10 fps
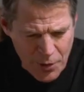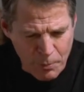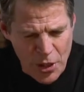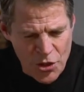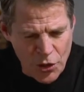The
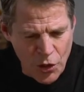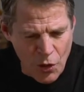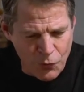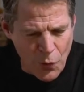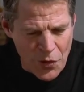priest shall
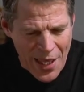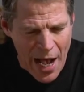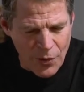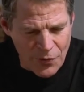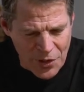go forth
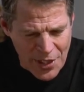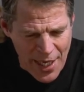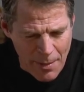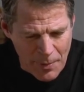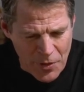out of the
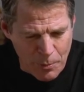camp,